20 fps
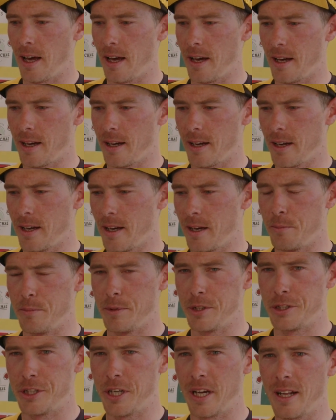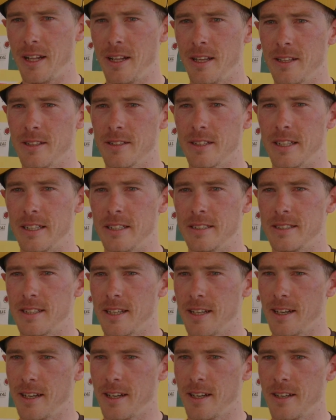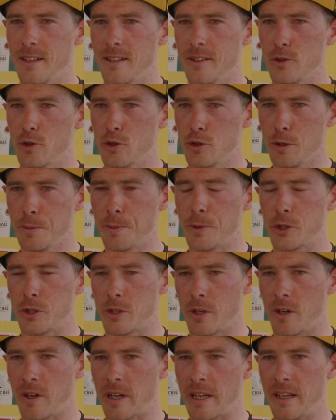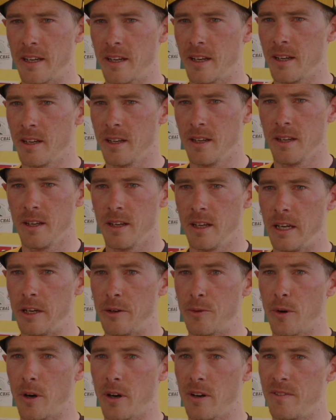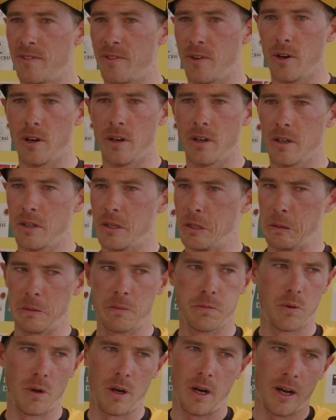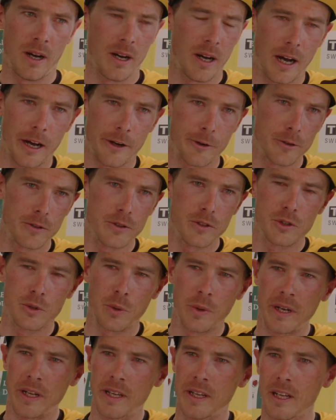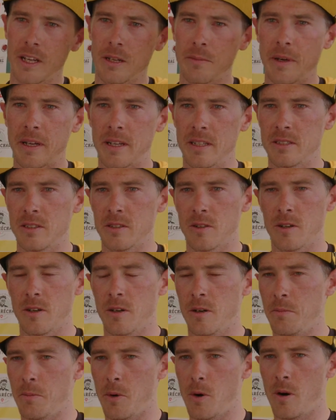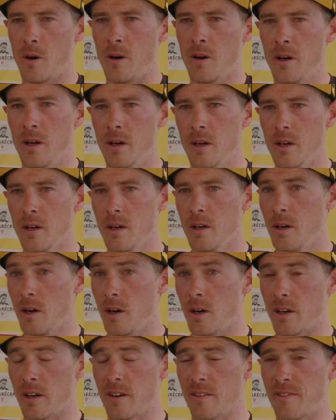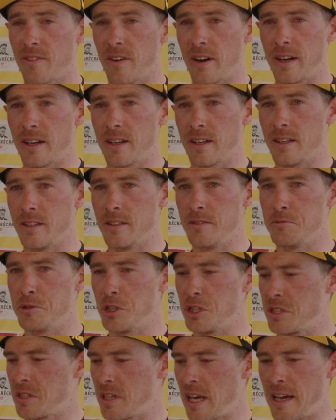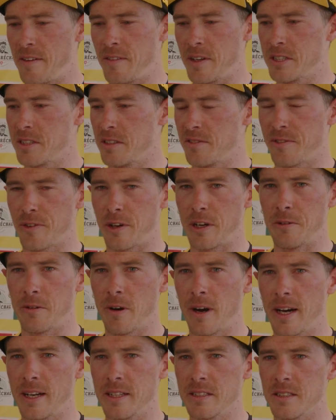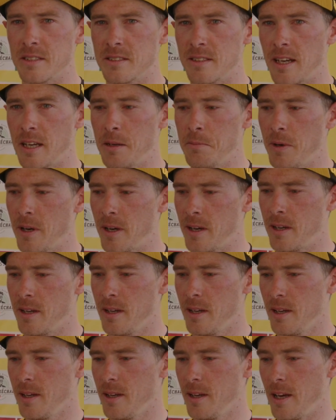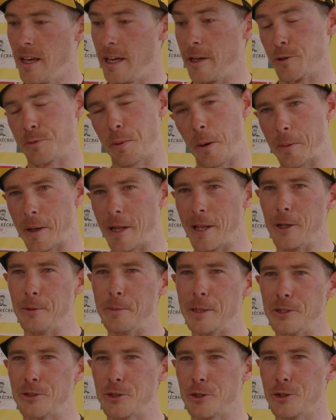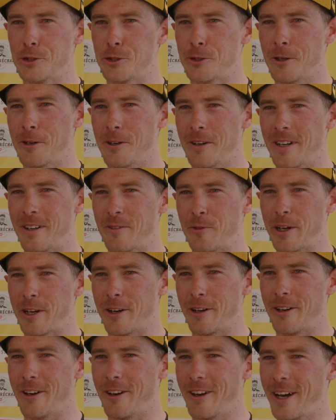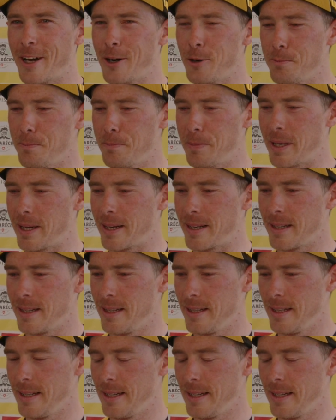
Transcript: uh Michel, he's uh, super strong. He he rode for wow, 120 kilometres or more on the front, and just gave us a free ride as a team. Uh, he was probably a little bit too strong, and we got no help, but